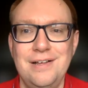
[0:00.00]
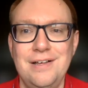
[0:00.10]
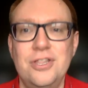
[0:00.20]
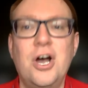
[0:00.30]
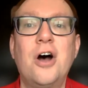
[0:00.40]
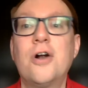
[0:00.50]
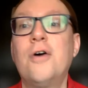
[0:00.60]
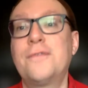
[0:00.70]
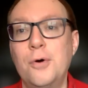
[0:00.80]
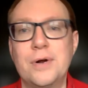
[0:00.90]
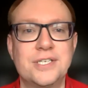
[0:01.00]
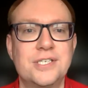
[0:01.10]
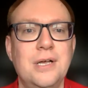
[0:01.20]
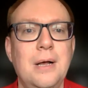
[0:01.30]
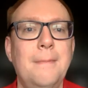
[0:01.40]
There are, of
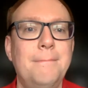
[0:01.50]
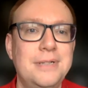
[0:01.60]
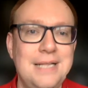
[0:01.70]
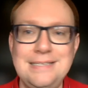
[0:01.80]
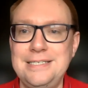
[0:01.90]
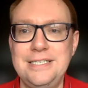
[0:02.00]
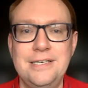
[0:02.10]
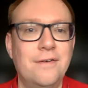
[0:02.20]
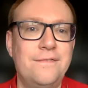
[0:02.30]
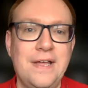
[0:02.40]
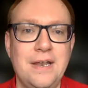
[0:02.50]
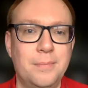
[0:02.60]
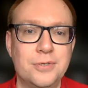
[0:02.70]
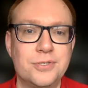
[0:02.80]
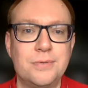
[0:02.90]
course, plenty of
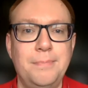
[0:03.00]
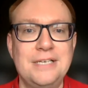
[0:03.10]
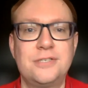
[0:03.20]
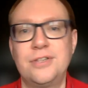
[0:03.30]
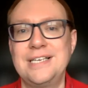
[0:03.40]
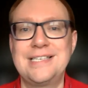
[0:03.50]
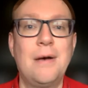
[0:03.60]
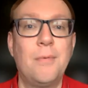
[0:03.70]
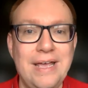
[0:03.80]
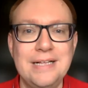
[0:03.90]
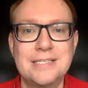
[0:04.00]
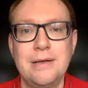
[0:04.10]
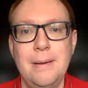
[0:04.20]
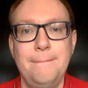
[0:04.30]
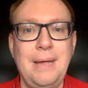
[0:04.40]
variables based on the exact weight,
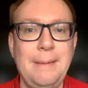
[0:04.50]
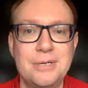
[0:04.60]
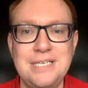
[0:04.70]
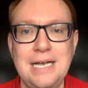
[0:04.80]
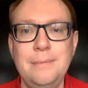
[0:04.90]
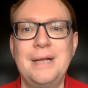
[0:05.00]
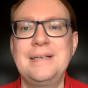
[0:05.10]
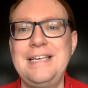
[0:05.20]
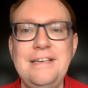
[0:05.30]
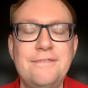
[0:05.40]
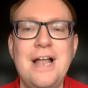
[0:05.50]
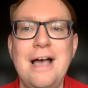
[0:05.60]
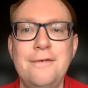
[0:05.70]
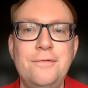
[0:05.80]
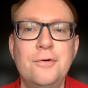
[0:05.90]
paper type, and even how
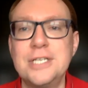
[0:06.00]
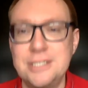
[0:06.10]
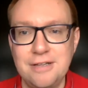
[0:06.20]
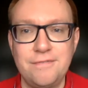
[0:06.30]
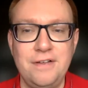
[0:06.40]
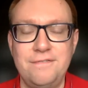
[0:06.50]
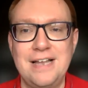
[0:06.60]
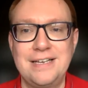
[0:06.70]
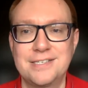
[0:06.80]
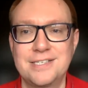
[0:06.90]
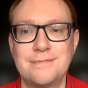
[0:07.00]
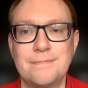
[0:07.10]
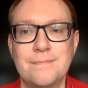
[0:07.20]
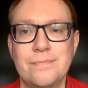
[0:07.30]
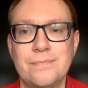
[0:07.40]
full the delivery van is.
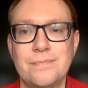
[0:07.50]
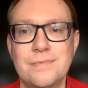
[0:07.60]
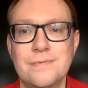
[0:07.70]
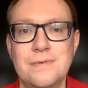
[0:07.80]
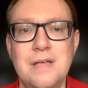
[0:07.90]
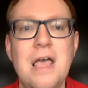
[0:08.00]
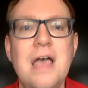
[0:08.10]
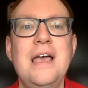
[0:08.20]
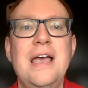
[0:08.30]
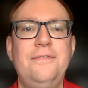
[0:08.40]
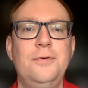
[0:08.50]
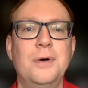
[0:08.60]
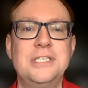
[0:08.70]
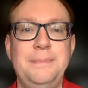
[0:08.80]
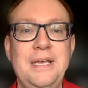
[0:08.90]
If you want
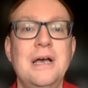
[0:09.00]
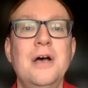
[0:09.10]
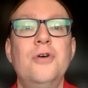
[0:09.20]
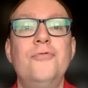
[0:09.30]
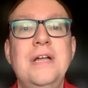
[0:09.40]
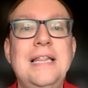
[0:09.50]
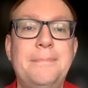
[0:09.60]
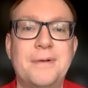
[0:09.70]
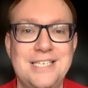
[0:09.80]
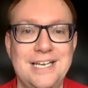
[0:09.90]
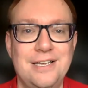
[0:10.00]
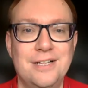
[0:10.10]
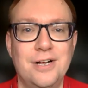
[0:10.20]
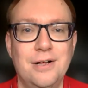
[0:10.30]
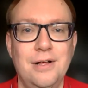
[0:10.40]
to be really
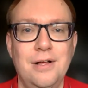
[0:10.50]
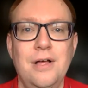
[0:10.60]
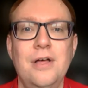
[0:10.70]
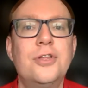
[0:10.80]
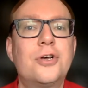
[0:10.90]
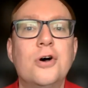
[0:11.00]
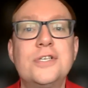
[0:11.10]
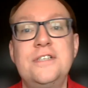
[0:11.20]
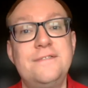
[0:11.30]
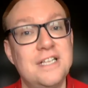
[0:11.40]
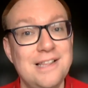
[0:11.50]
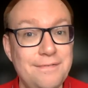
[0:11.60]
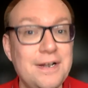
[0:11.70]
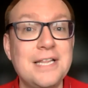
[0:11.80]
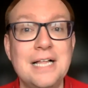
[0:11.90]
particular, the cost of
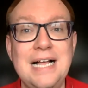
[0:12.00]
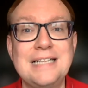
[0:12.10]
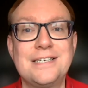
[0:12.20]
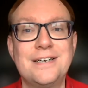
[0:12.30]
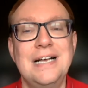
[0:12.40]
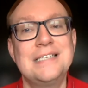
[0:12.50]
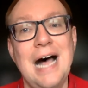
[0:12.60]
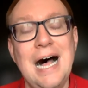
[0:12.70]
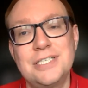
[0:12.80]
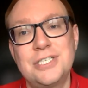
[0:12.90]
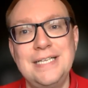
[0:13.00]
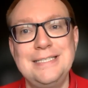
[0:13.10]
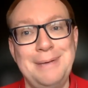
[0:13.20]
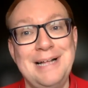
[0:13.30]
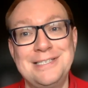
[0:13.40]
delivering that letter is actually
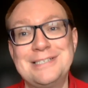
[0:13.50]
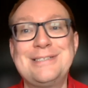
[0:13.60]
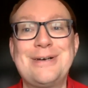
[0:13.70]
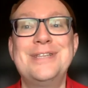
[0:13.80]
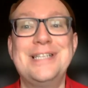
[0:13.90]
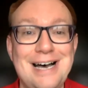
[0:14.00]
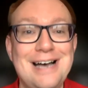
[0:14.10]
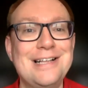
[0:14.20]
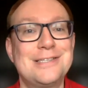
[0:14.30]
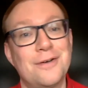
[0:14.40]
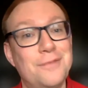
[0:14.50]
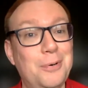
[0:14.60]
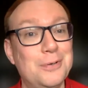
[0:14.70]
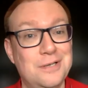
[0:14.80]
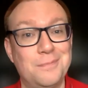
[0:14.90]
dependent on the diet of the
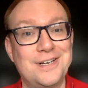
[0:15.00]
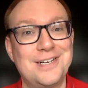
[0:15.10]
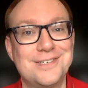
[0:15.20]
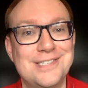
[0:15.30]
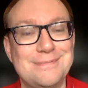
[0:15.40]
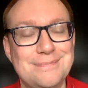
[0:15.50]
postal workers.